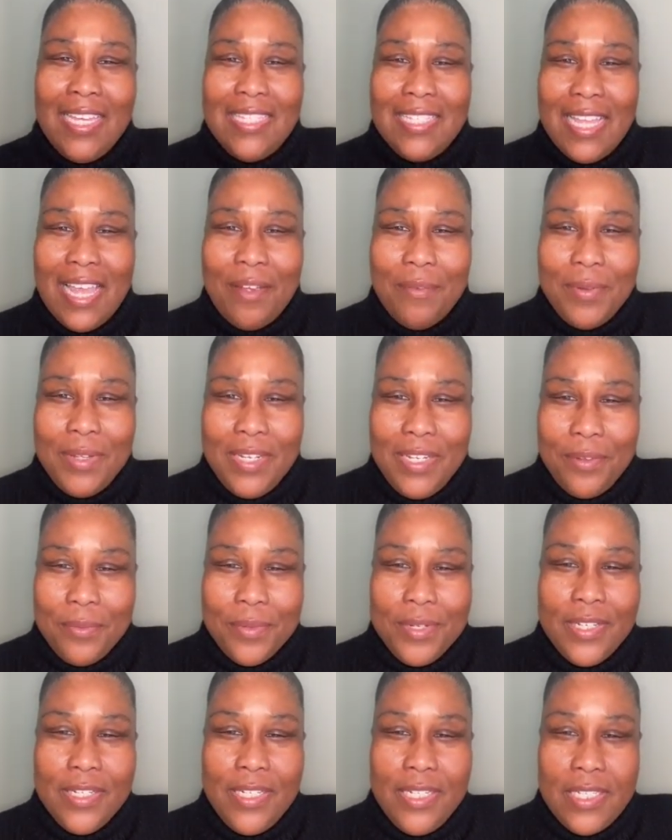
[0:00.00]
Is that
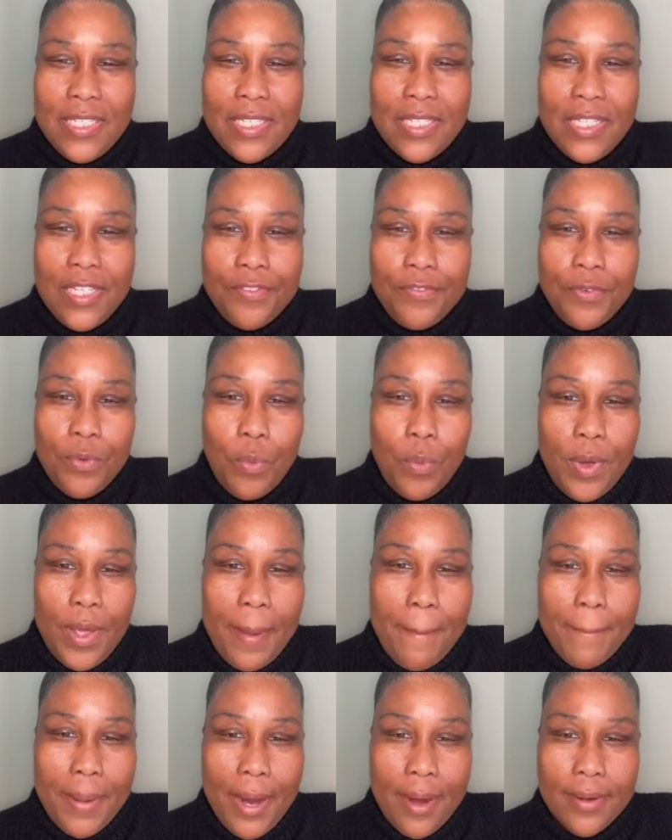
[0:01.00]
really realistic for
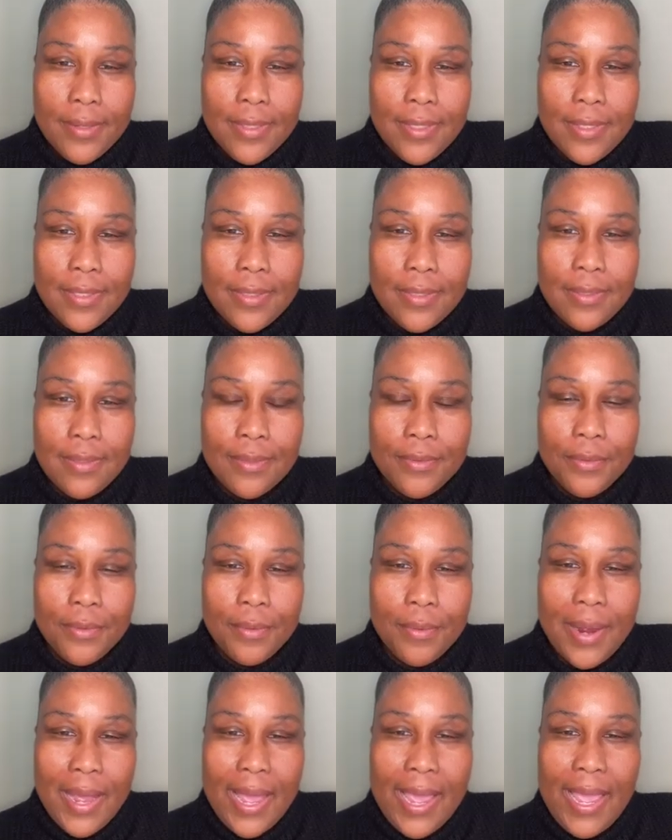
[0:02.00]
one person,
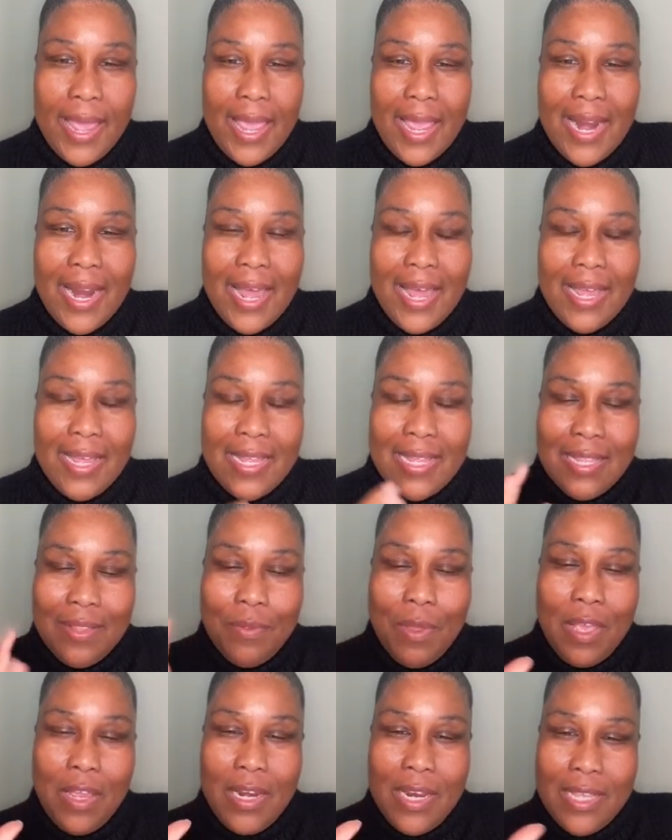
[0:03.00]
right? And
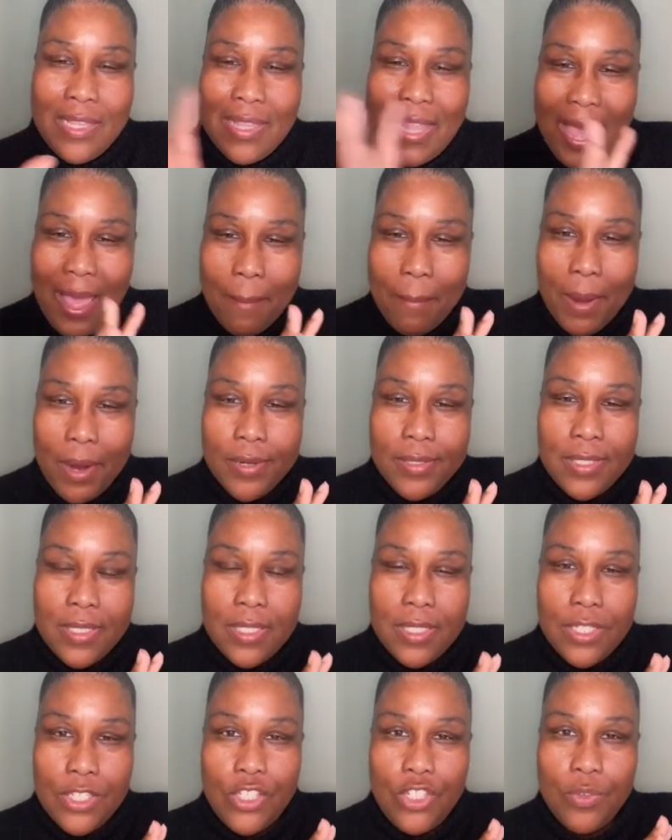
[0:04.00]
in that
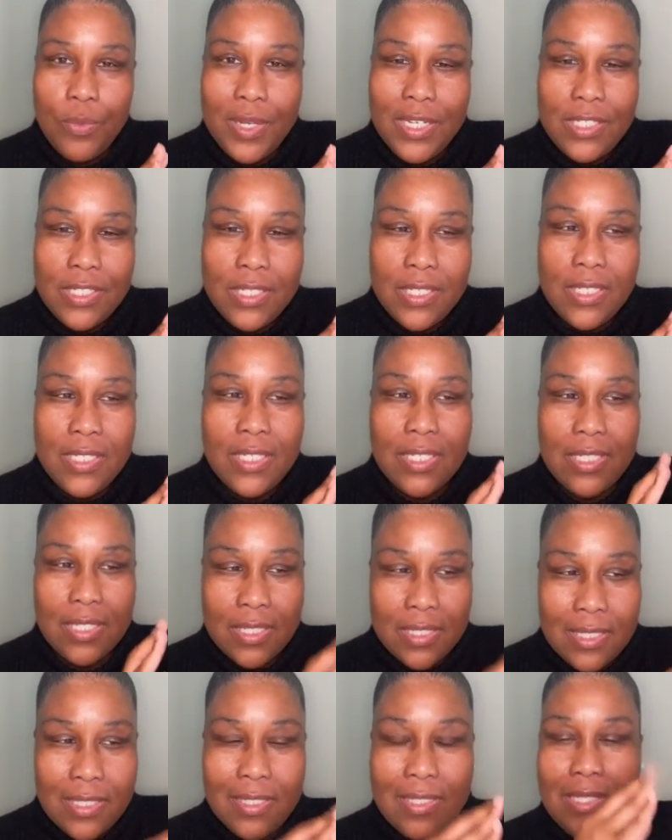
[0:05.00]
person's situation,
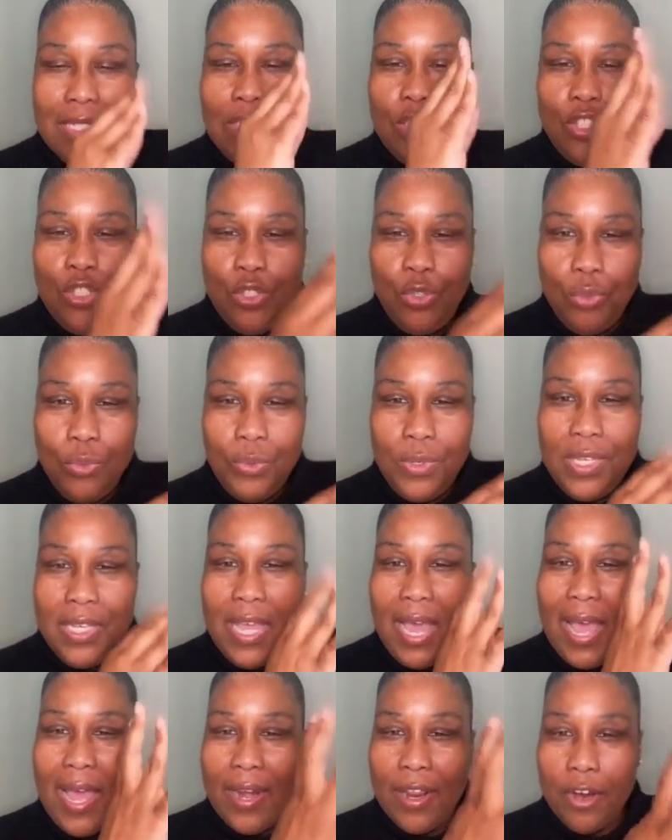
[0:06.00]
this duty
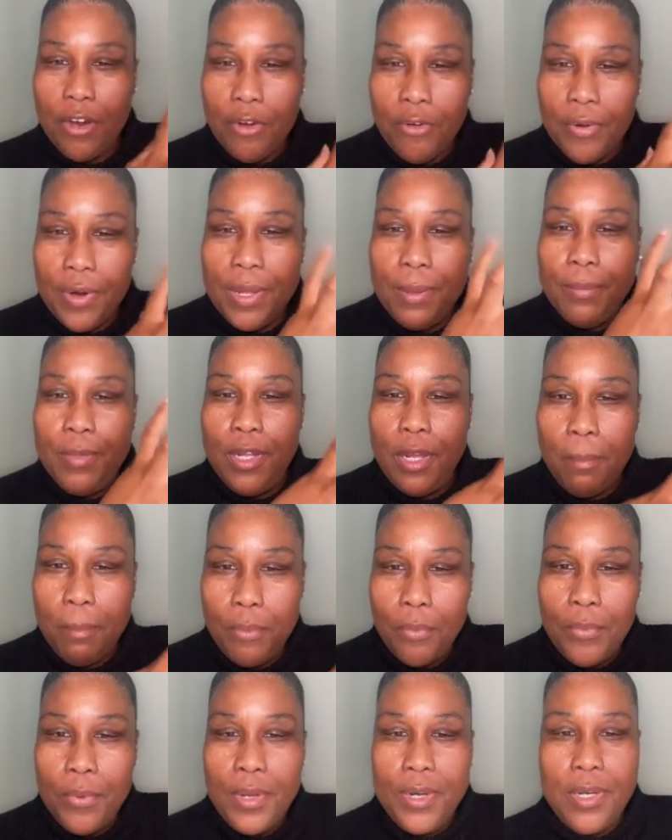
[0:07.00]
kind of crept
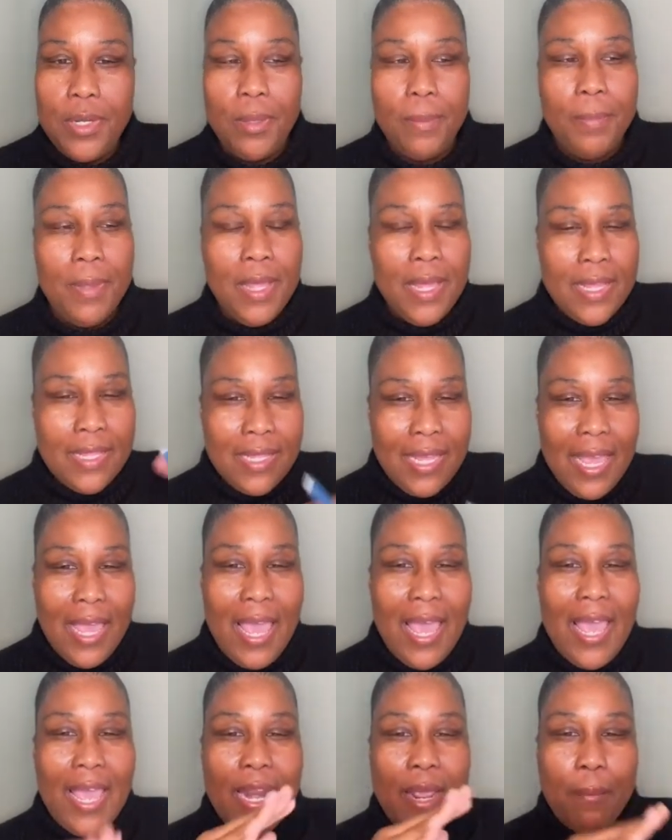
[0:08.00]
up on them. They
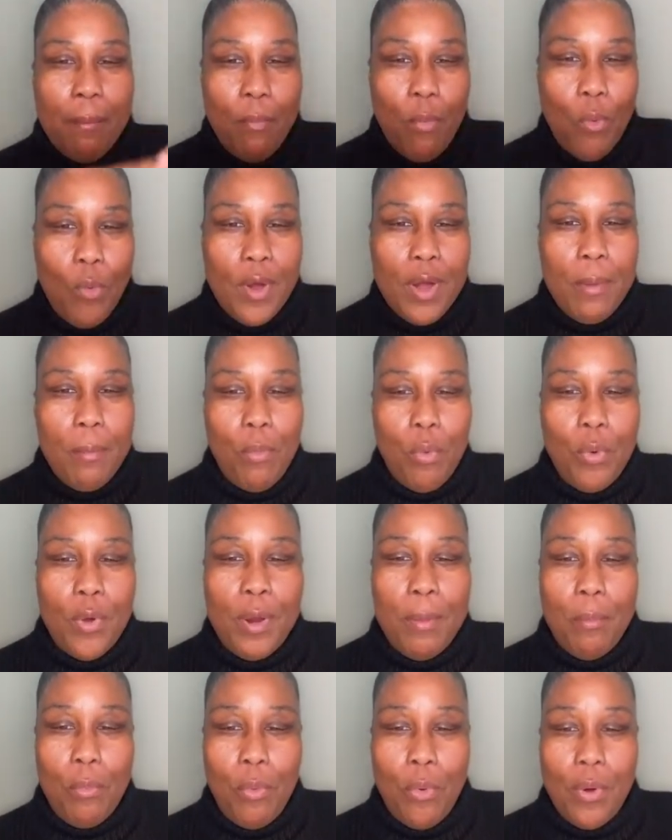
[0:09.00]
added more and
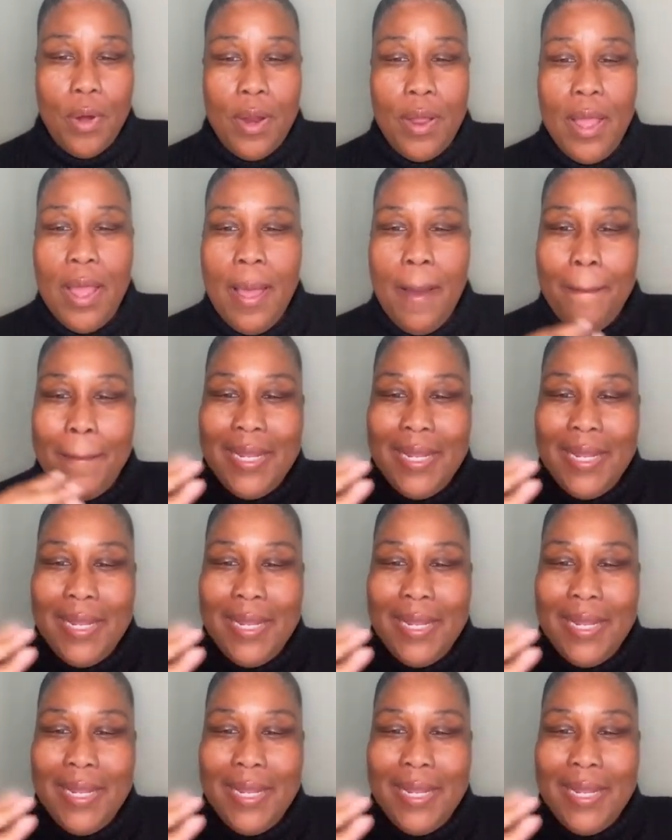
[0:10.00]
more and more.